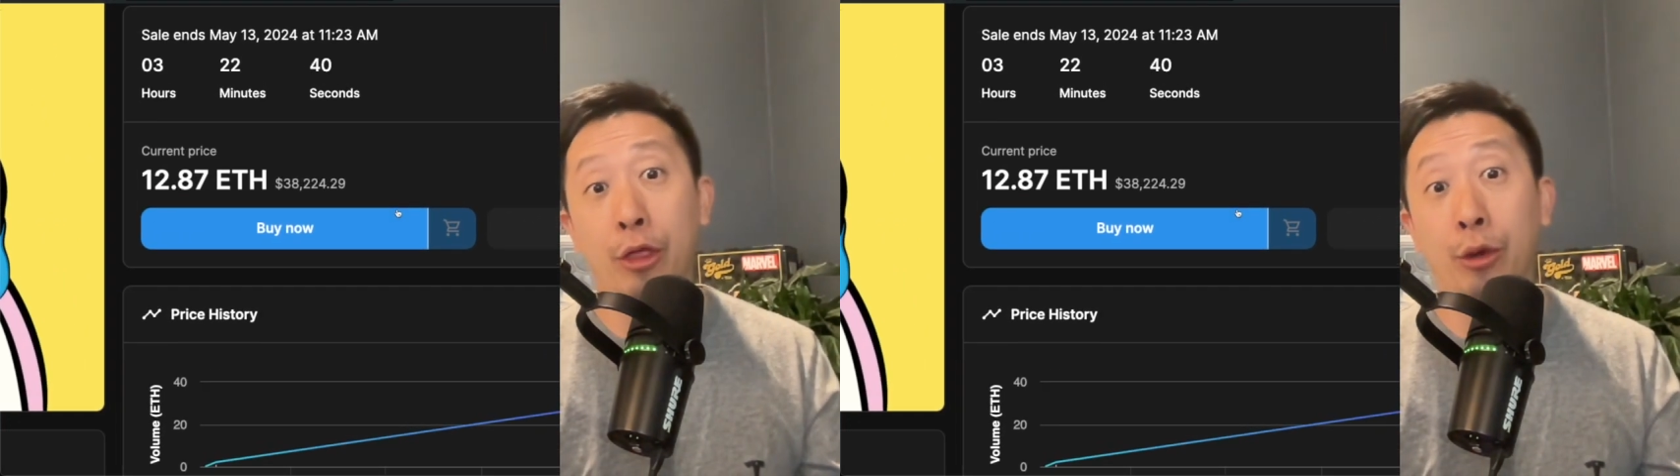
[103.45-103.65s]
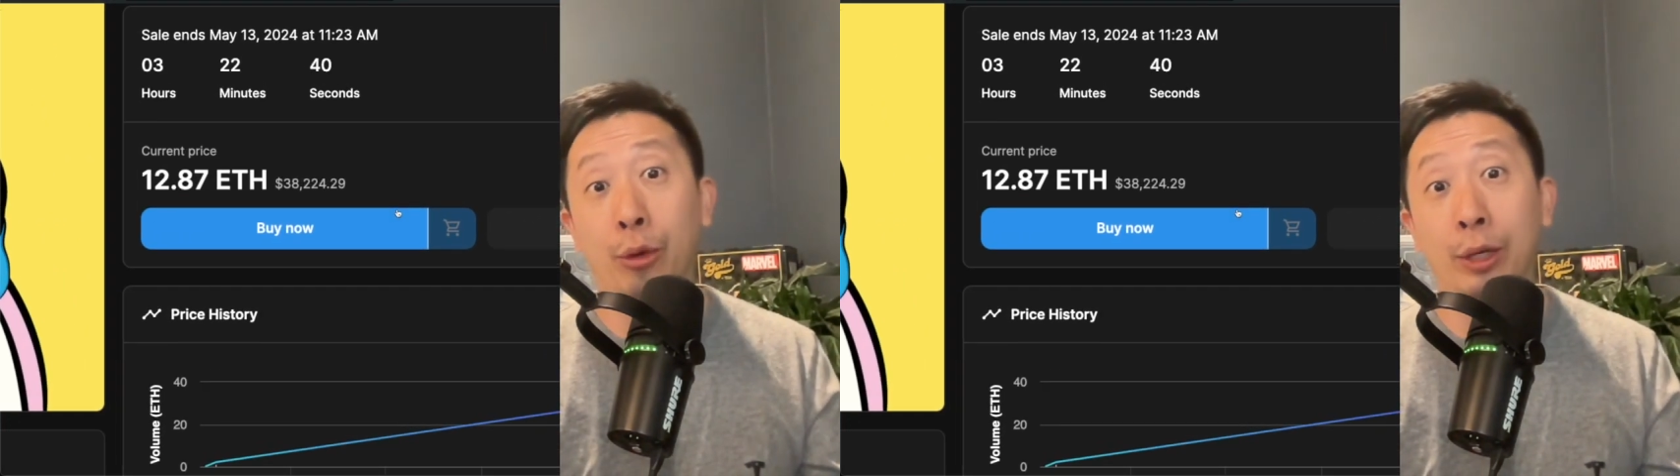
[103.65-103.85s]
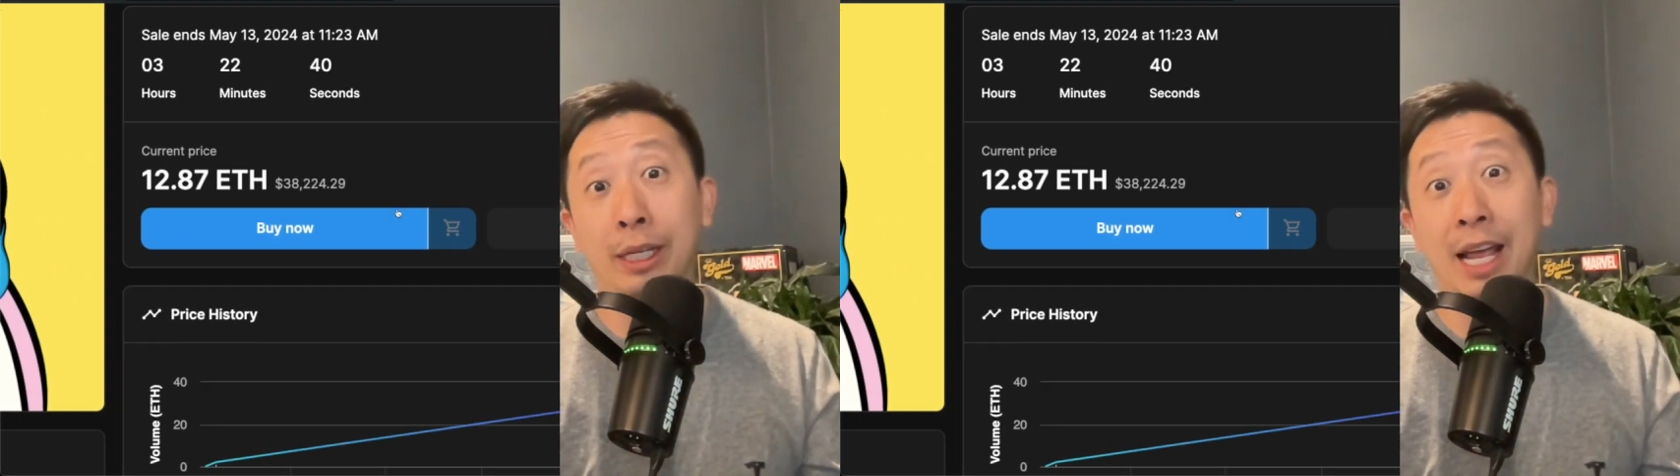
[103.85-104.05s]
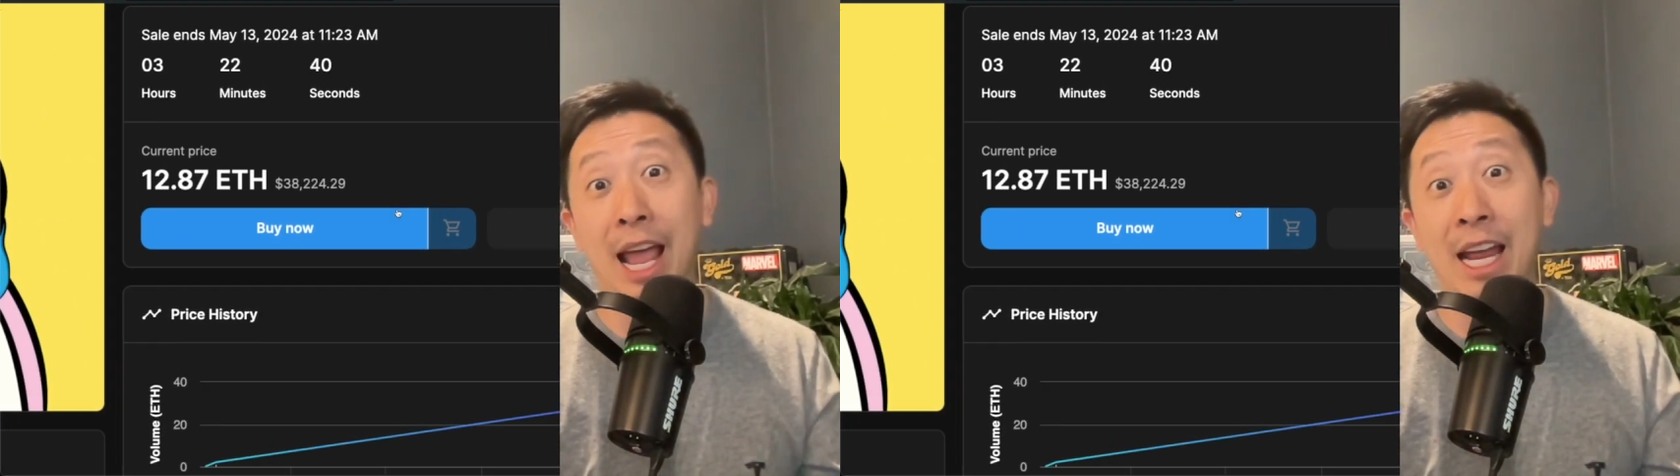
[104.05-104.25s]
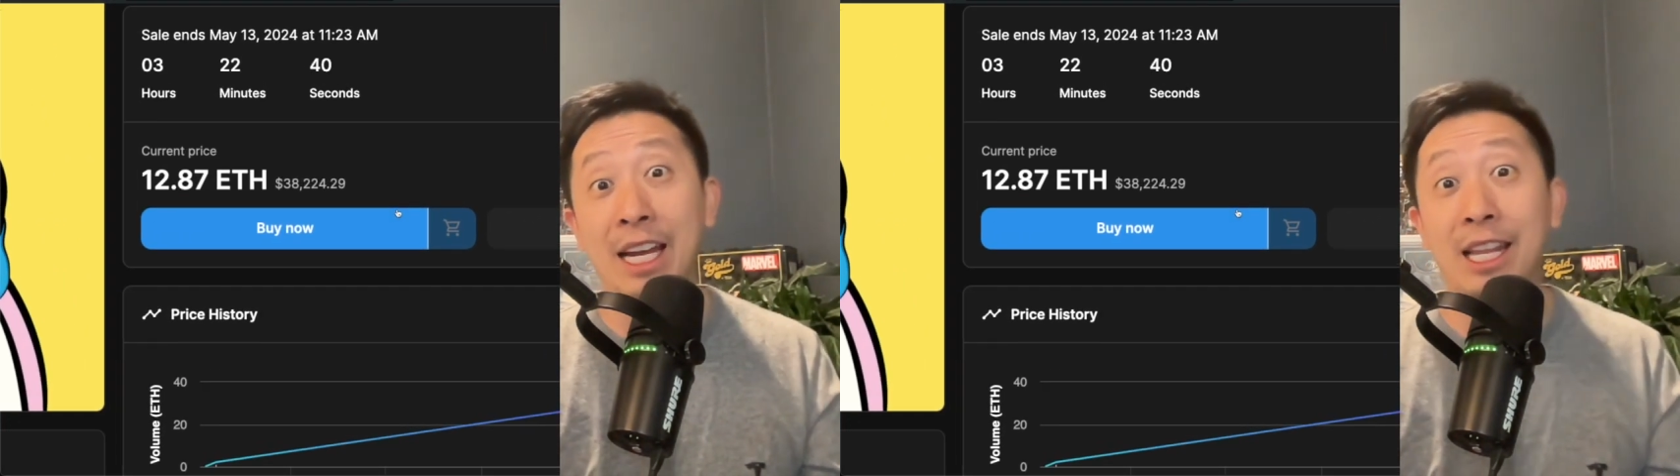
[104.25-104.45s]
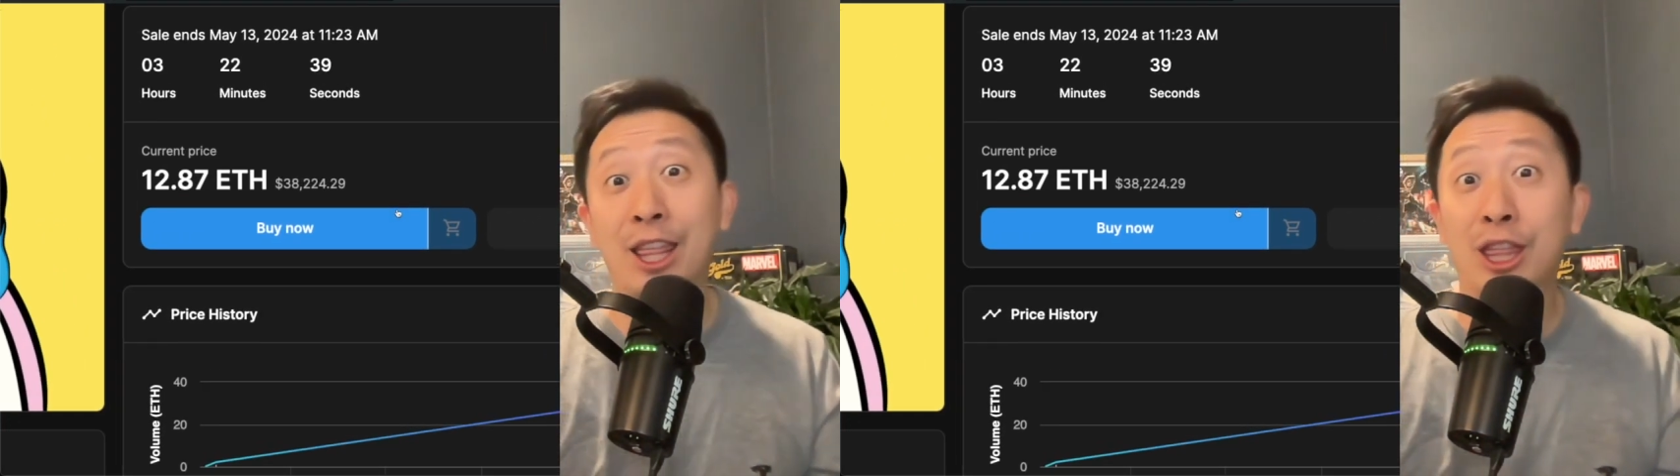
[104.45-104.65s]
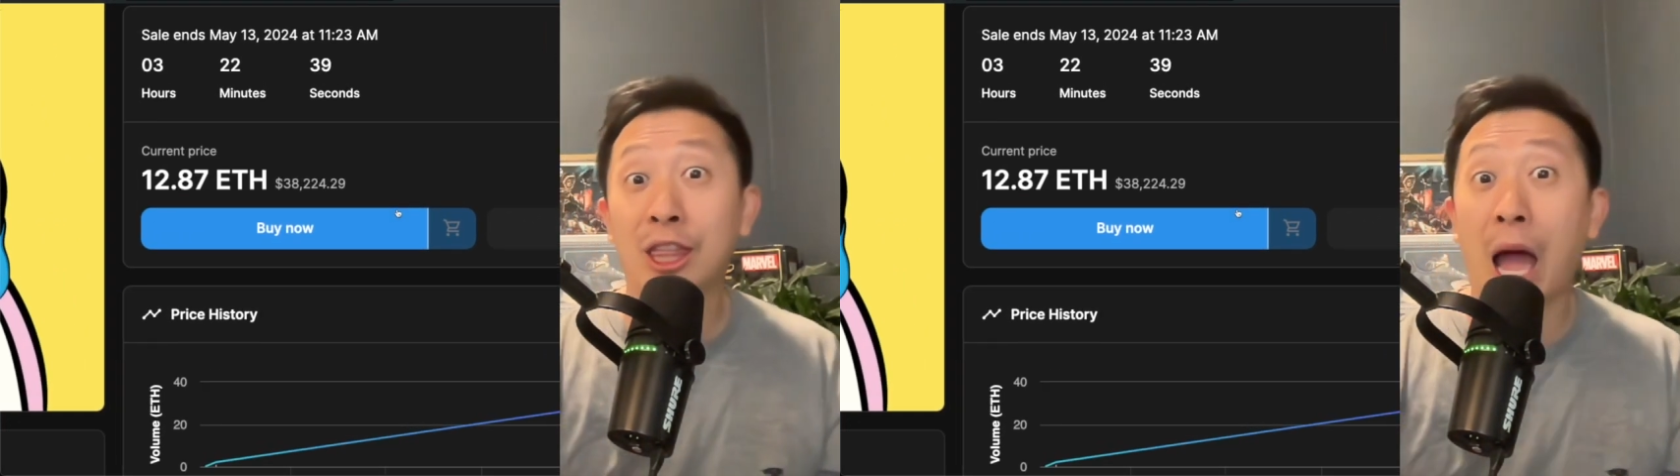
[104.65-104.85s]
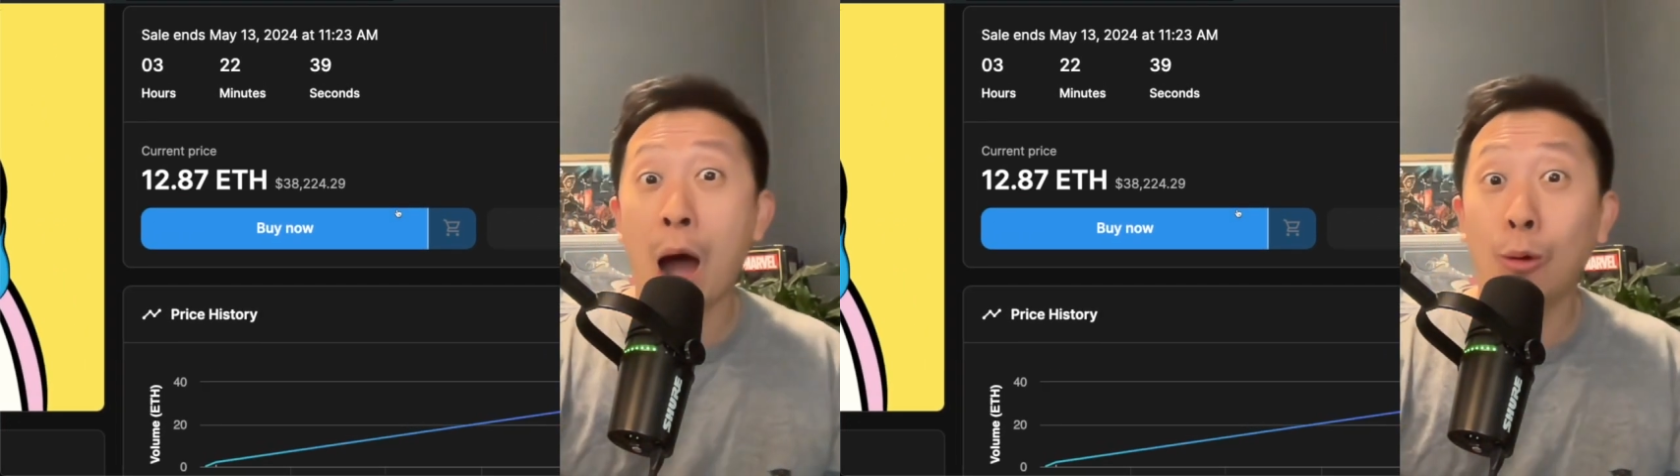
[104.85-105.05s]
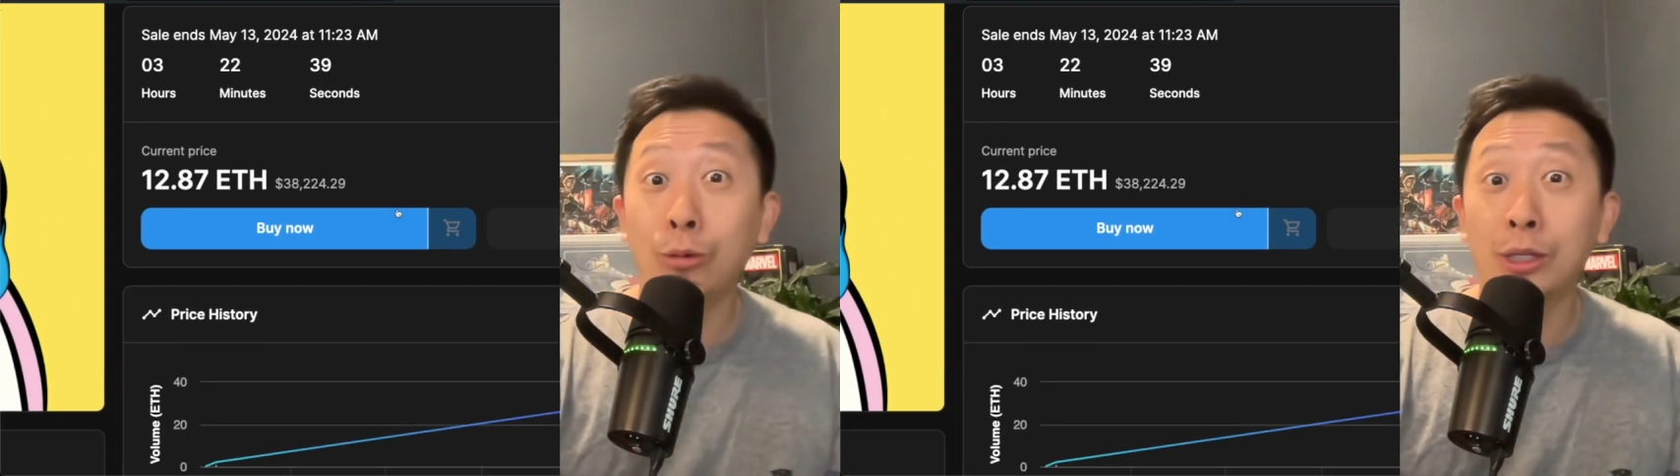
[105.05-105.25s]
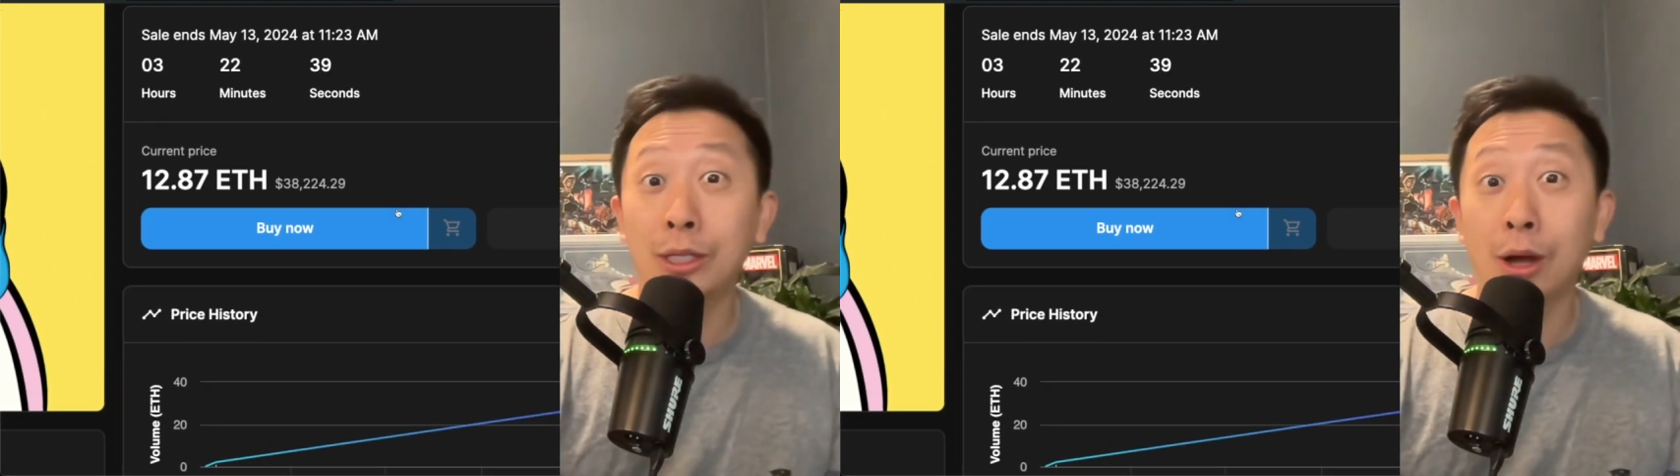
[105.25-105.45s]
thirty-eight
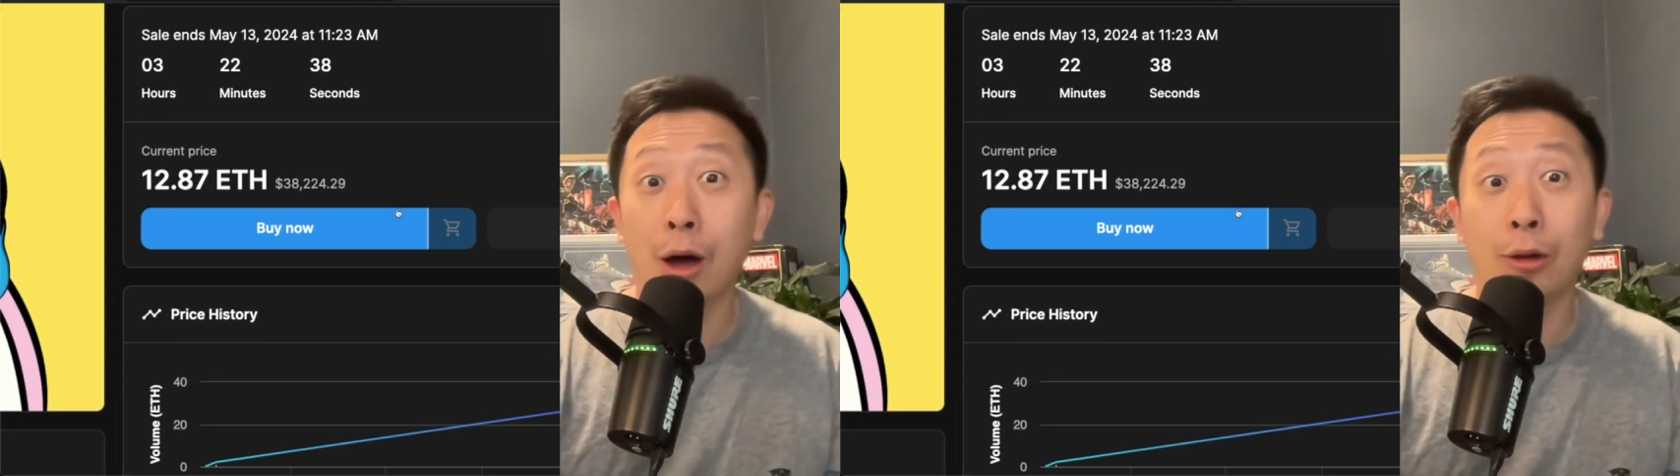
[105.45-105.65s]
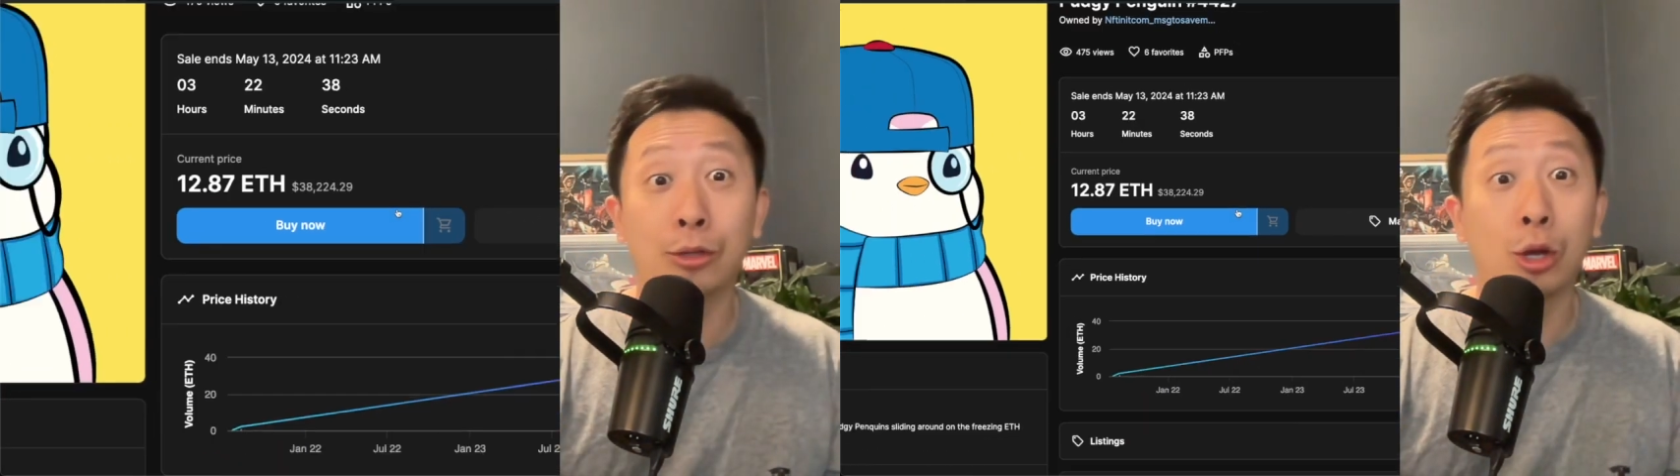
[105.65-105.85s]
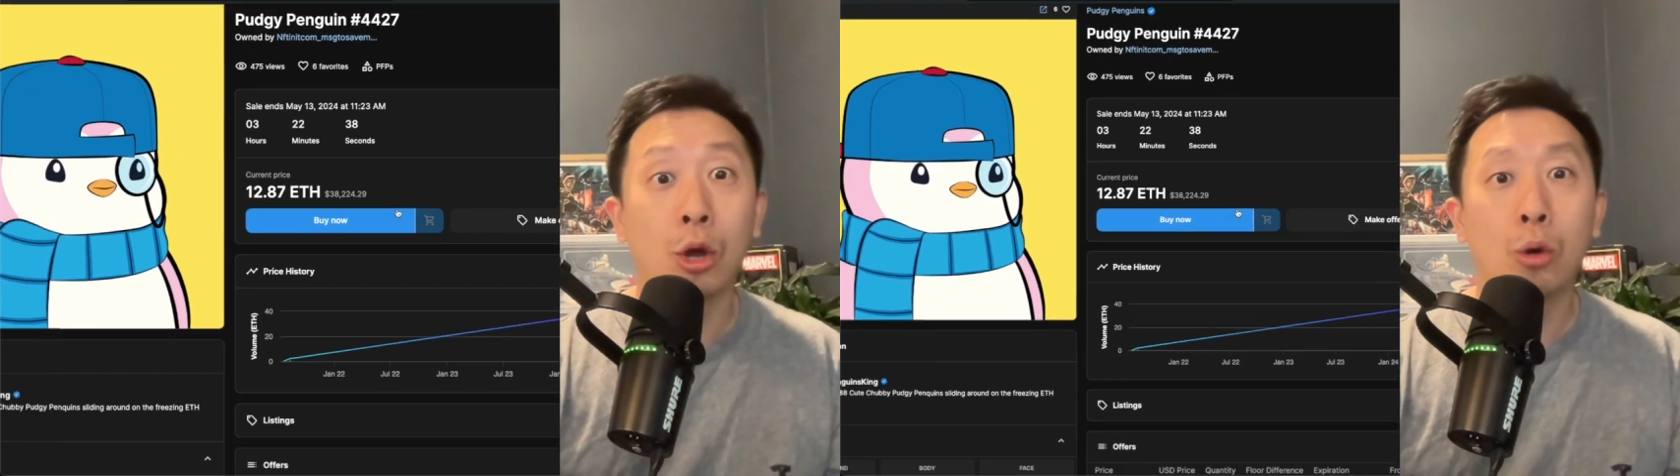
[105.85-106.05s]
thousand dollars.